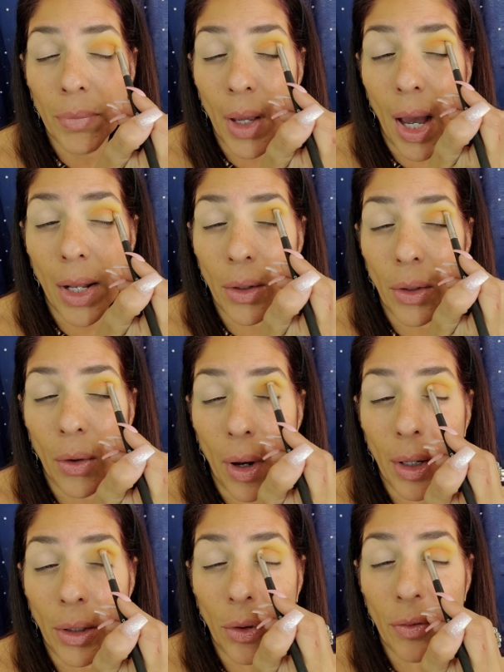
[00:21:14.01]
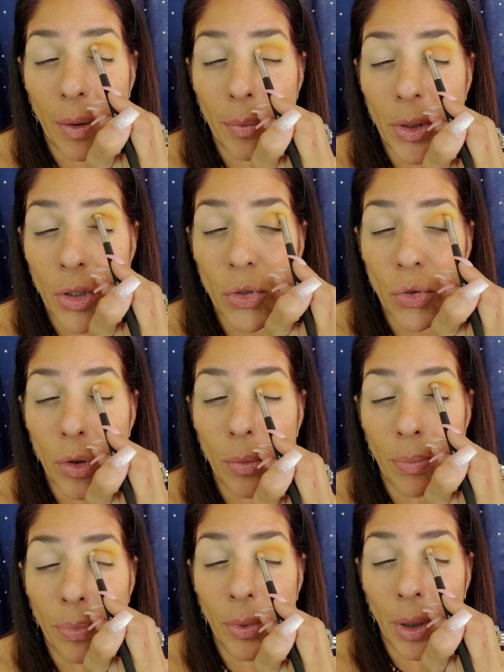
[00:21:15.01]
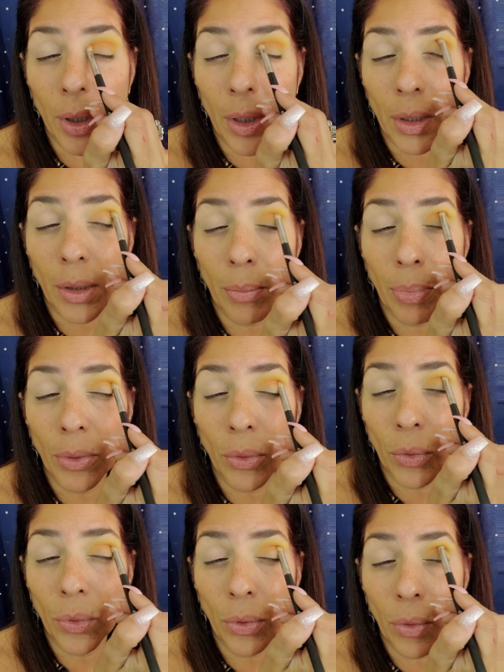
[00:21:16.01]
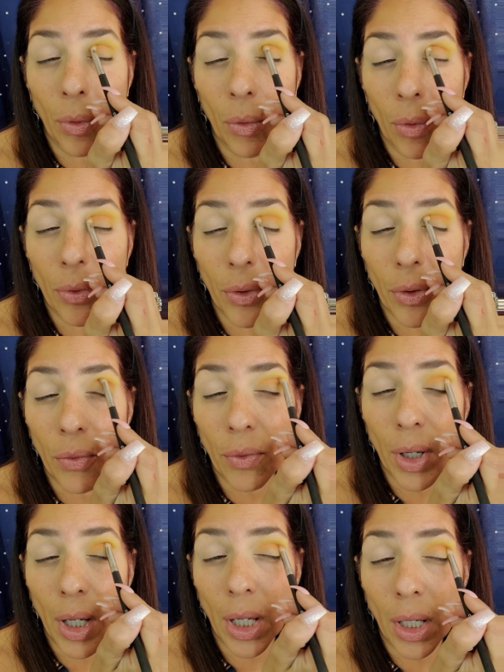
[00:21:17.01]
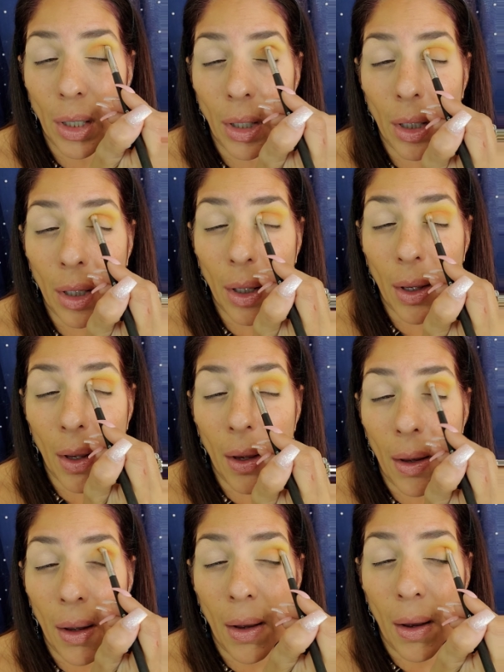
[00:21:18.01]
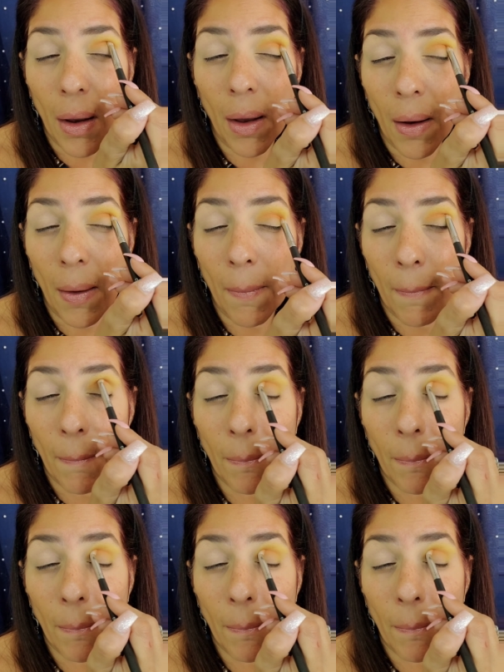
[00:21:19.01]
I don't know if I'm going to do the blue or the green. Or